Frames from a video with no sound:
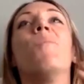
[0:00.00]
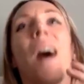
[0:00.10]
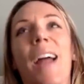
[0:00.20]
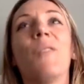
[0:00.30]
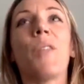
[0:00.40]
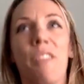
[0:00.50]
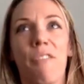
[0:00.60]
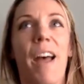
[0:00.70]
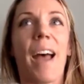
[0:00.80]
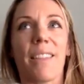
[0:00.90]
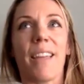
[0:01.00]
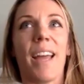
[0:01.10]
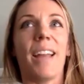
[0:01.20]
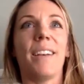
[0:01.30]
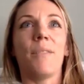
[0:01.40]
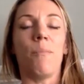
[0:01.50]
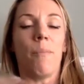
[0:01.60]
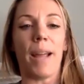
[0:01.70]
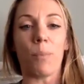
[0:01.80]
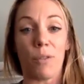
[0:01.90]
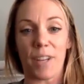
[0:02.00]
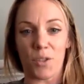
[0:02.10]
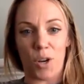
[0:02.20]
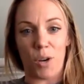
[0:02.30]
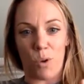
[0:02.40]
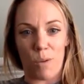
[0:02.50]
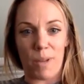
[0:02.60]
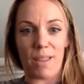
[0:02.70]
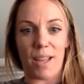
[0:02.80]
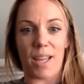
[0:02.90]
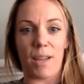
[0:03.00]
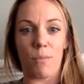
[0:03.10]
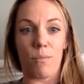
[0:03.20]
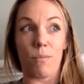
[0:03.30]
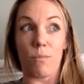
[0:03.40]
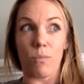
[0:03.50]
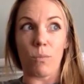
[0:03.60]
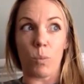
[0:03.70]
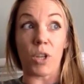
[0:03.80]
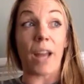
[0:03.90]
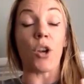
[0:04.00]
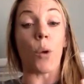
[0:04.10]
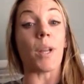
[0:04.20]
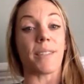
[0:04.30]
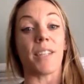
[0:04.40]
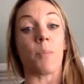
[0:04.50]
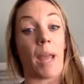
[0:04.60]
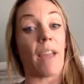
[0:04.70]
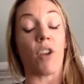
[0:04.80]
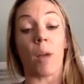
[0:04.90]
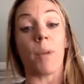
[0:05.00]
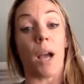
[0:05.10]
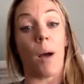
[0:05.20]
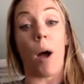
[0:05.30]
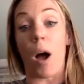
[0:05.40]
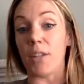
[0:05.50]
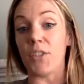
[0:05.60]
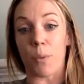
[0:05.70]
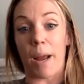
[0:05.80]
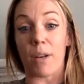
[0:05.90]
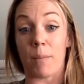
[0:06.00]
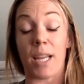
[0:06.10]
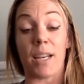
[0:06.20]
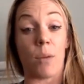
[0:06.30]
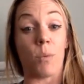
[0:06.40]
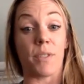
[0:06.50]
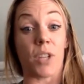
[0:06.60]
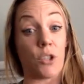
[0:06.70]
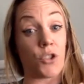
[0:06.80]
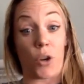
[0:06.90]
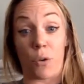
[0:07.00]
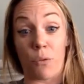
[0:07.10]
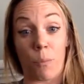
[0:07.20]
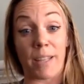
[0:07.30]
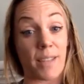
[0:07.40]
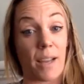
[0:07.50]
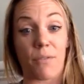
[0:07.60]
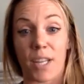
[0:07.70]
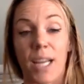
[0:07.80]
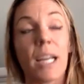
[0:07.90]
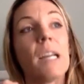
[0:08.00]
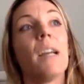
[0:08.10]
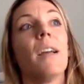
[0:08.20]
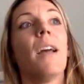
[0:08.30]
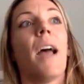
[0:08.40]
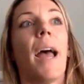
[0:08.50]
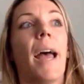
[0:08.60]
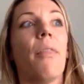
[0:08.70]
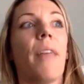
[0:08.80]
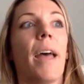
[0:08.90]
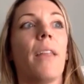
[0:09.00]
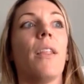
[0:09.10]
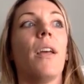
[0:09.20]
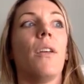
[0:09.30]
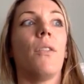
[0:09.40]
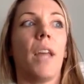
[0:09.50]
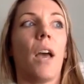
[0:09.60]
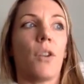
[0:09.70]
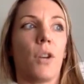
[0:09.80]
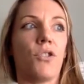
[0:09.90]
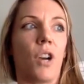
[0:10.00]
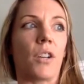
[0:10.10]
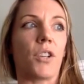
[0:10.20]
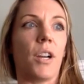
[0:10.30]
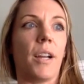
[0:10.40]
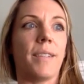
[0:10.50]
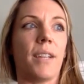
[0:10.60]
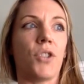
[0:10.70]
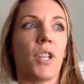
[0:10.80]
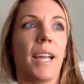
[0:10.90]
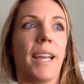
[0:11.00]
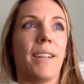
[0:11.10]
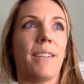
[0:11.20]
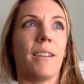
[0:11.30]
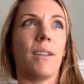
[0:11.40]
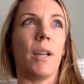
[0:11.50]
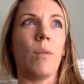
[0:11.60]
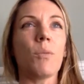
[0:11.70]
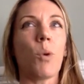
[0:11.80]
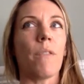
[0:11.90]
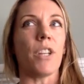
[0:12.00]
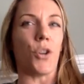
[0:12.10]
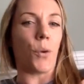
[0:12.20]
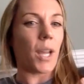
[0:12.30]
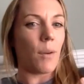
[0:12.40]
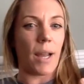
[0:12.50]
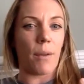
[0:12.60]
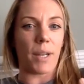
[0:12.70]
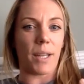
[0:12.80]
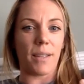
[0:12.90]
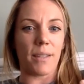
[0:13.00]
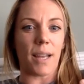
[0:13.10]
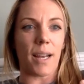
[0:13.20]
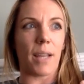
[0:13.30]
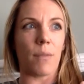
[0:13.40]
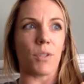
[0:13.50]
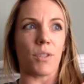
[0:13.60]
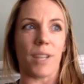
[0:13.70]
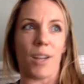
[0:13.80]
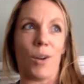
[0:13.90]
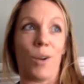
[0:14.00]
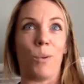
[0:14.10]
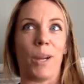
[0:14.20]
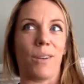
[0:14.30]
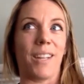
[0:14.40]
with the fact that my professor had warned me that he had noticed his behavior had become odd surrounding me, and he was concerned for my safety, and that the other instructor essentially it was more of a joking way when he said it, he was just like, oh, weird, you know,